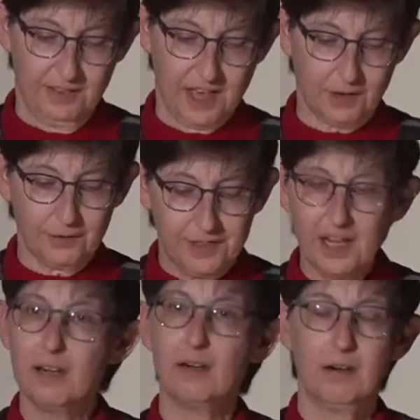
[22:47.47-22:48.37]
that are
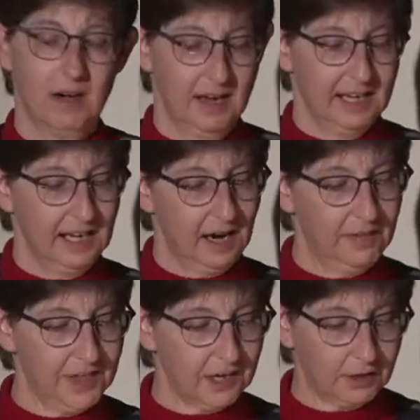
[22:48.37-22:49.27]
there
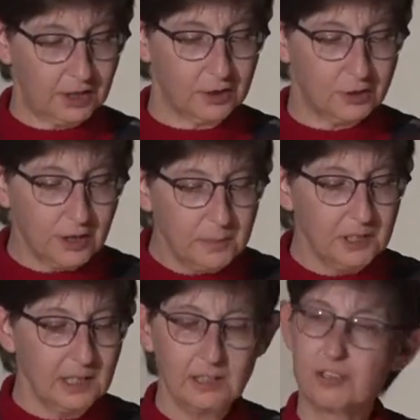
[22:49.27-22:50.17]
that are
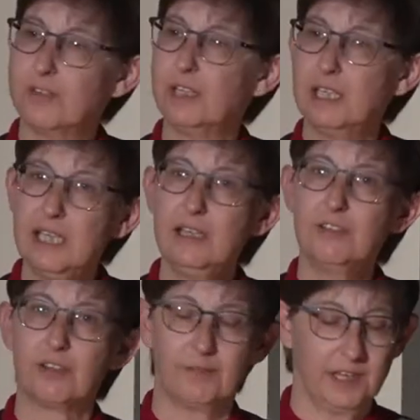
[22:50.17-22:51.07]
contributing to the
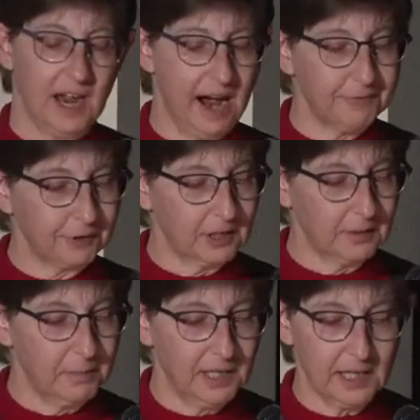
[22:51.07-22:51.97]
needs of the African
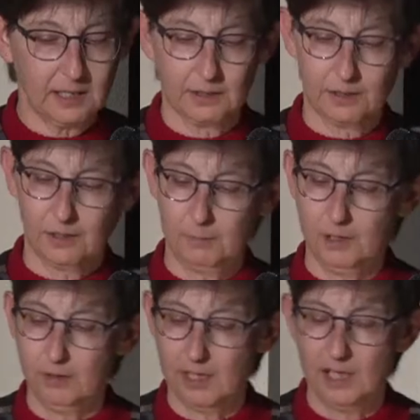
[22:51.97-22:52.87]
American
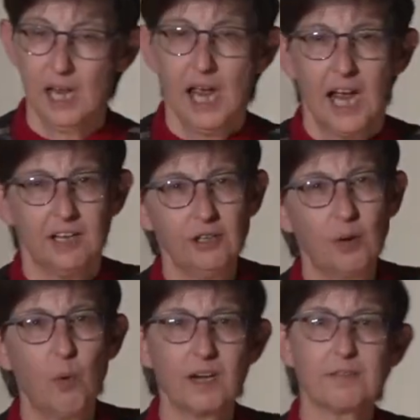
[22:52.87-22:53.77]
community and you know,
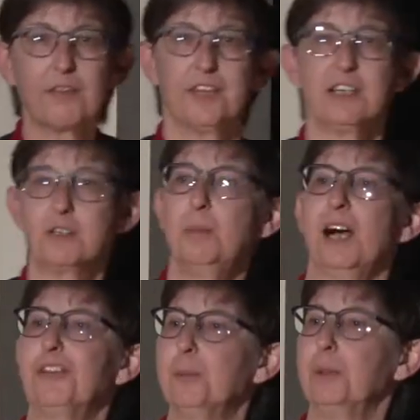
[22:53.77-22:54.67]
one of the things
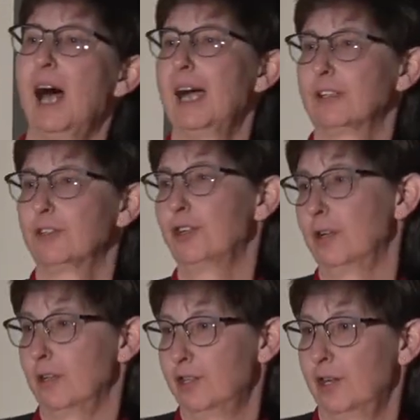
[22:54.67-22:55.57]
about the black
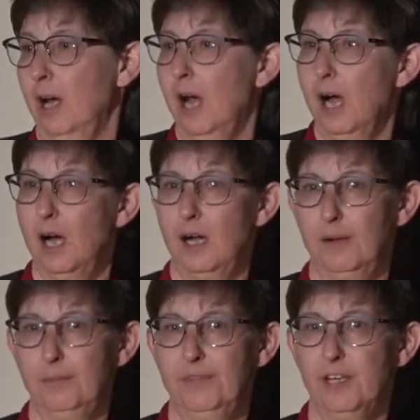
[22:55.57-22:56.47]
church
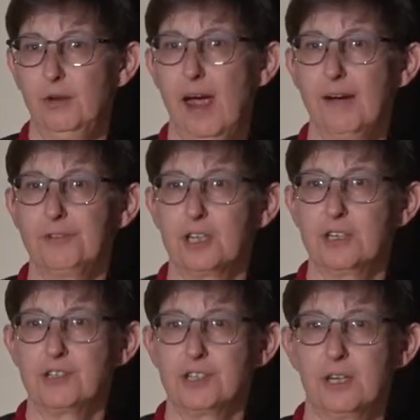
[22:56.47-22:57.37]
uh, that you have to
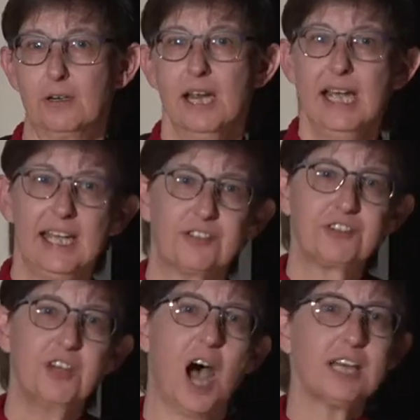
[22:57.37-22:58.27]
consider, it's
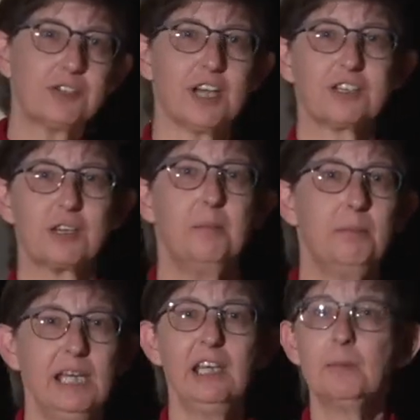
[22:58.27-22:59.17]
not just a
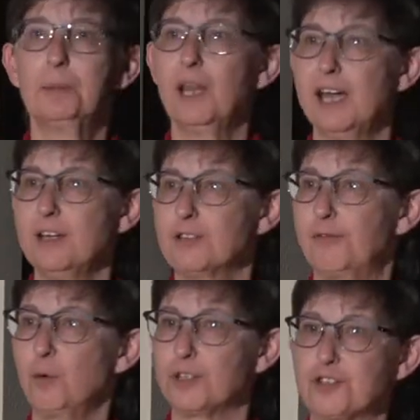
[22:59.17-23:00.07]
meeting place
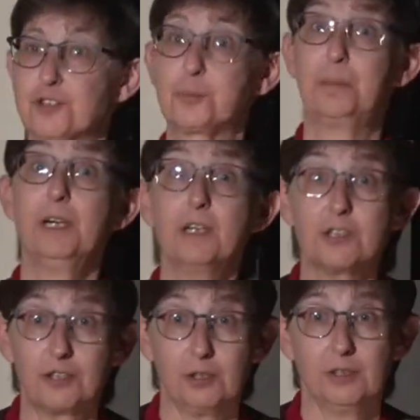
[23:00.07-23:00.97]
for
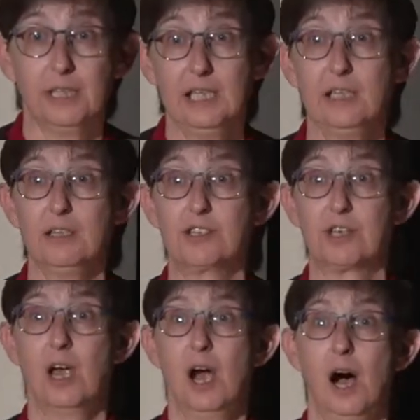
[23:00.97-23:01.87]
spiritual needs
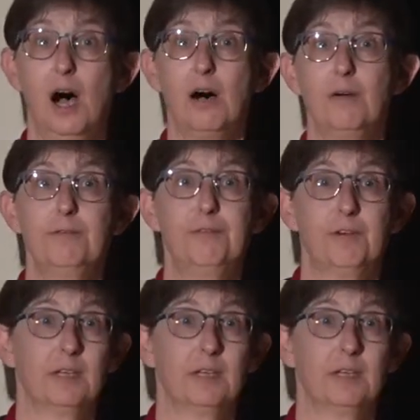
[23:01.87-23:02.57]
of